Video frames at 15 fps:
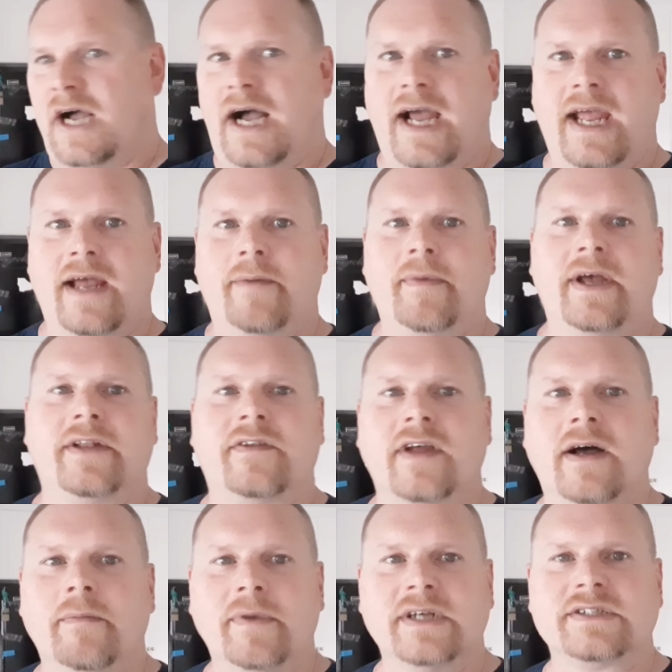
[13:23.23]
I am at
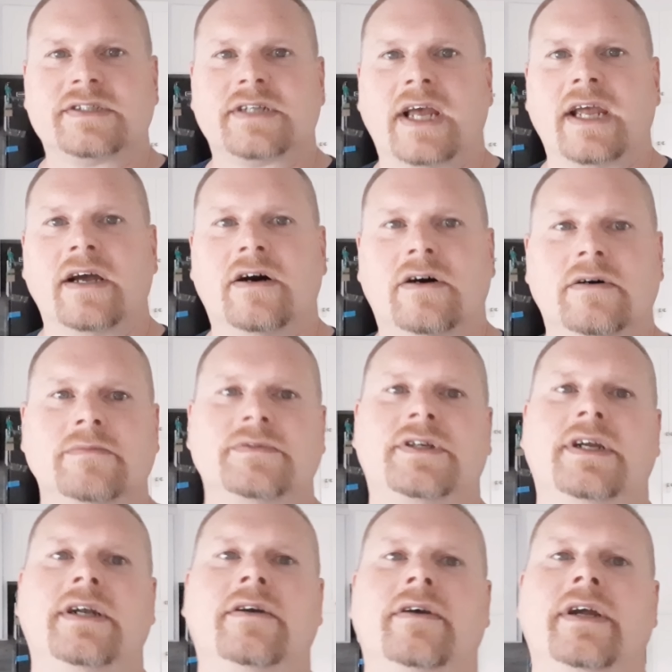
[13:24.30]
uh, Midstate Homes
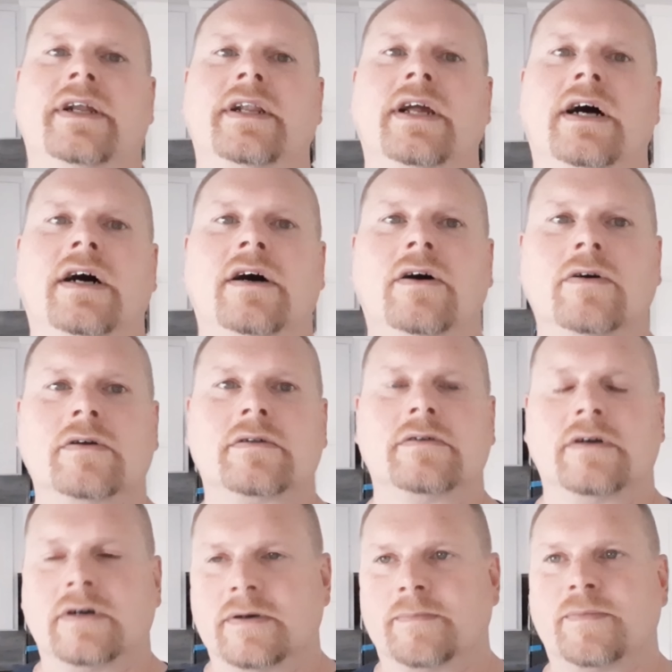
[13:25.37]
here in uh, Oak,
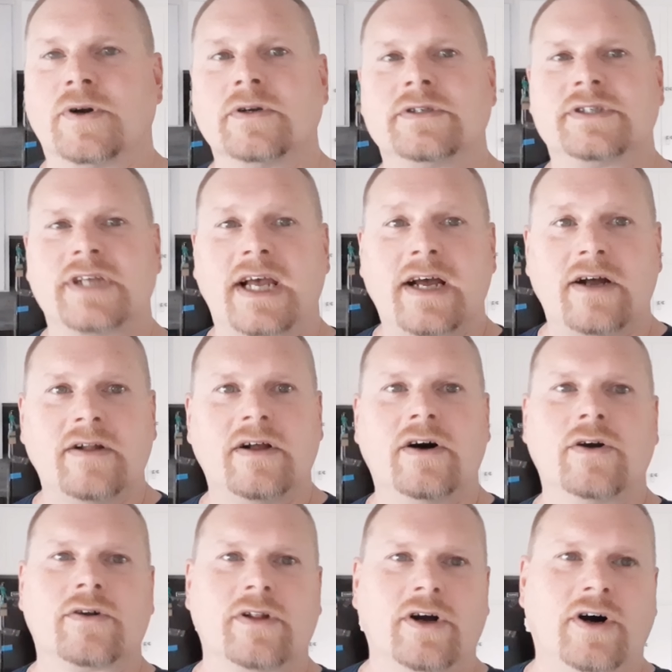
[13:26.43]
or Purcell,
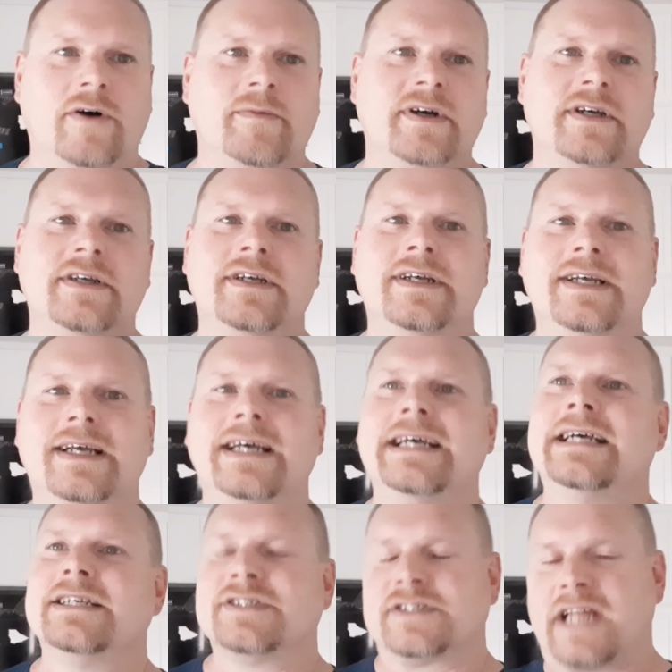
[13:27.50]
Oklahoma.
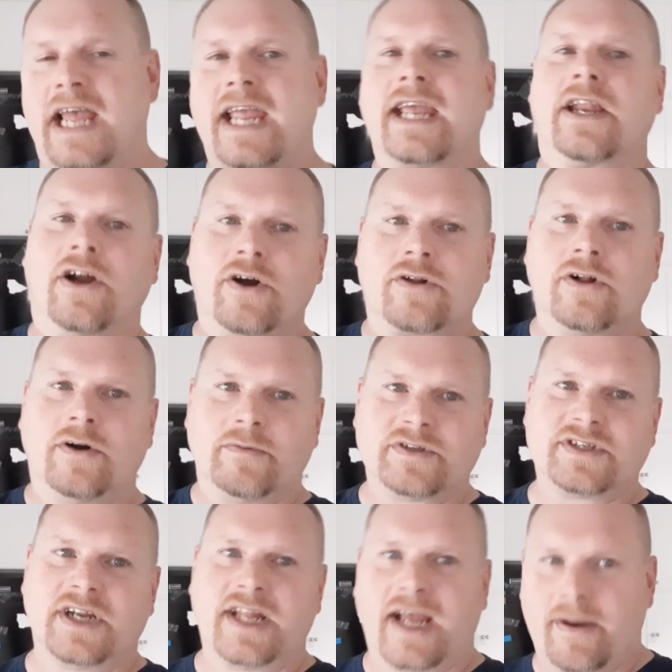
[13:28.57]
Staying in Oklahoma
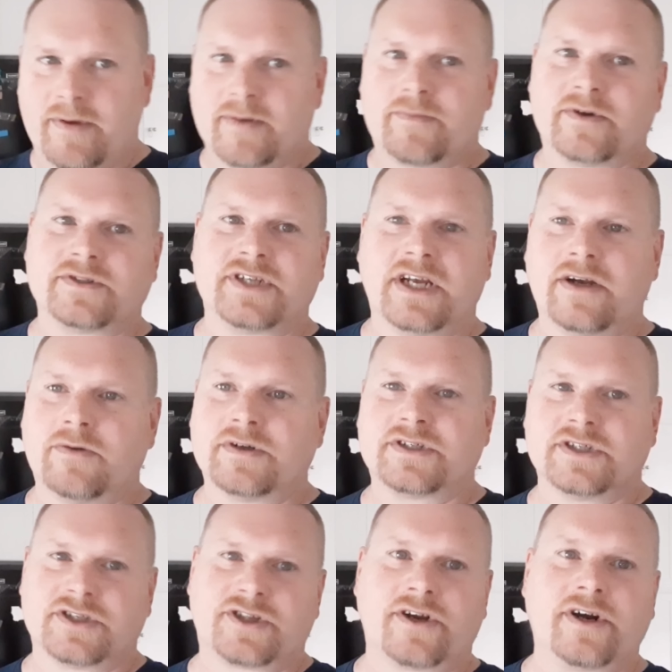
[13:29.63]
City, I'm in Purcell, which
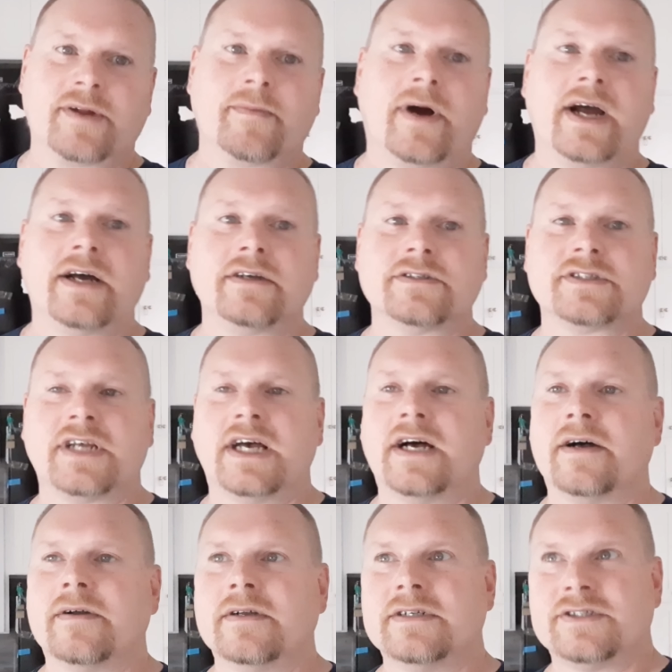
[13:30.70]
is 30 miles
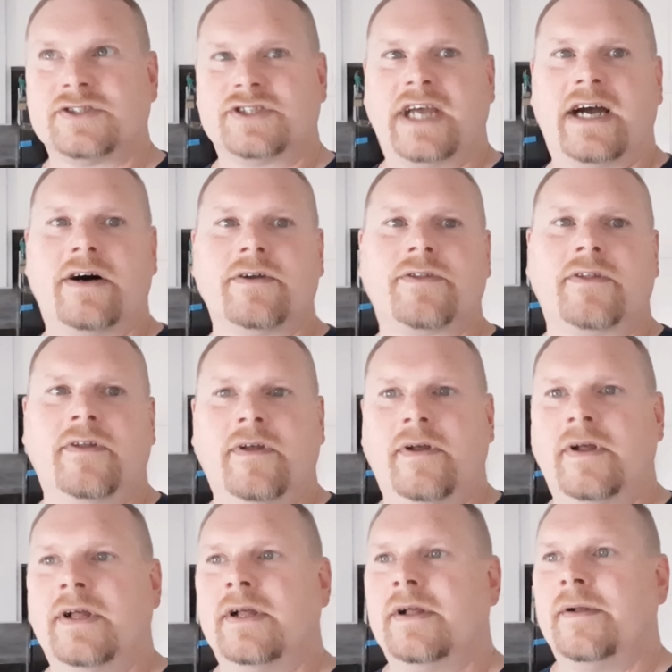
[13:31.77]
uh, south.
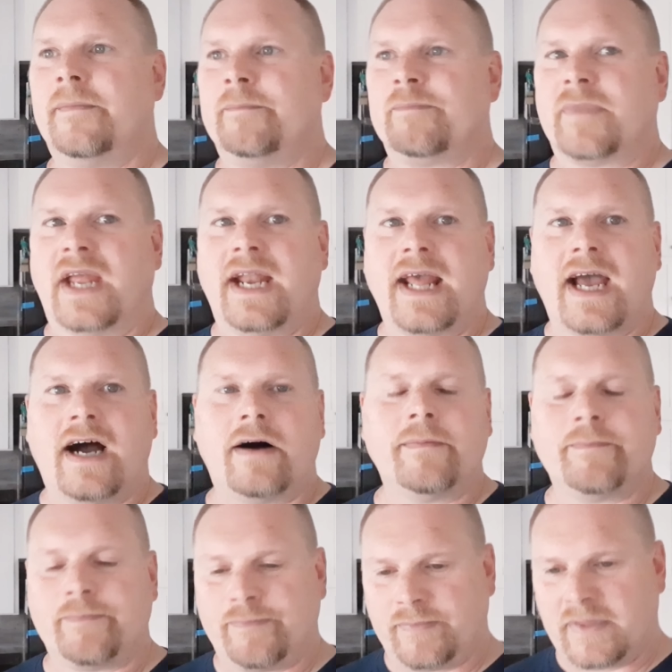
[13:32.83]

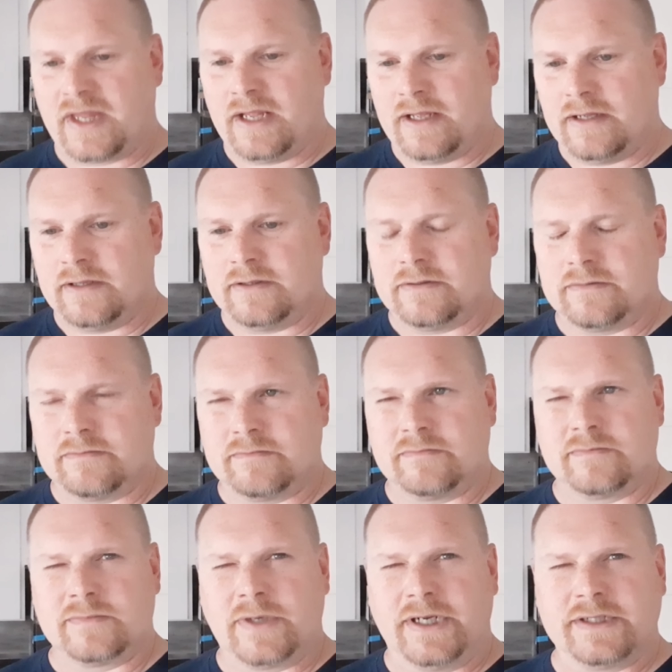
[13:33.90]
Anyhow,
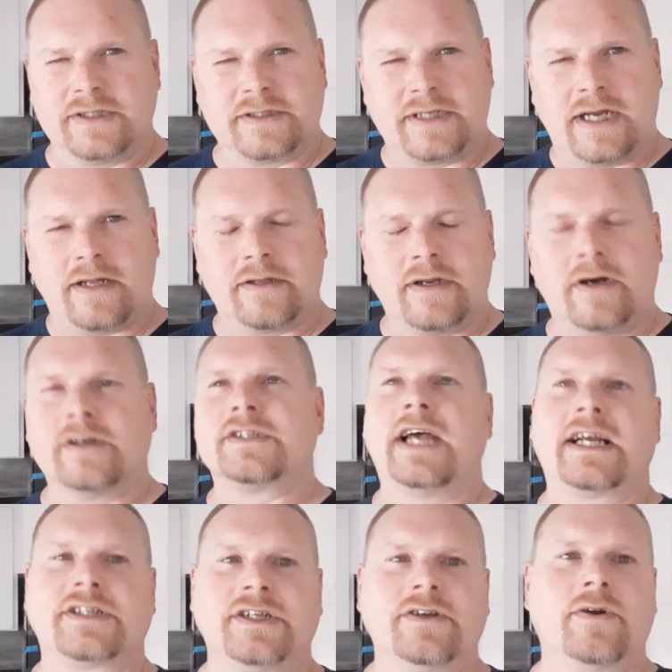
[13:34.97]
is it south? No, it's
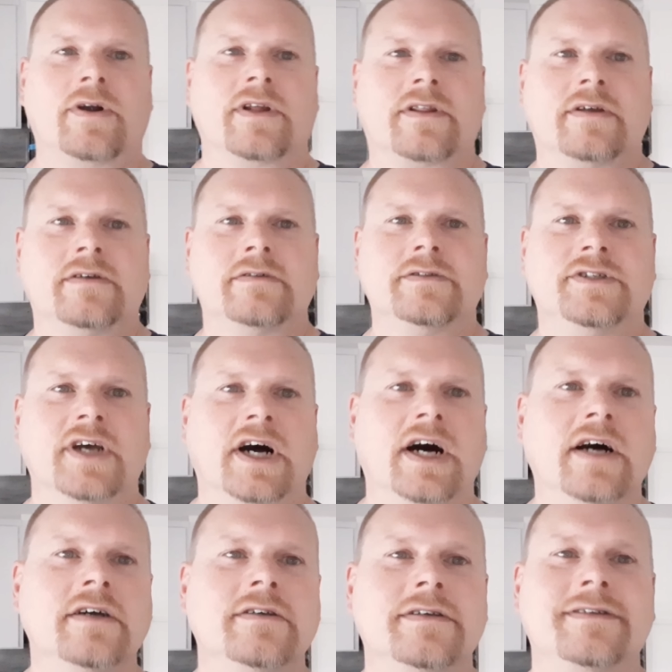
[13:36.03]
actually north. Duh.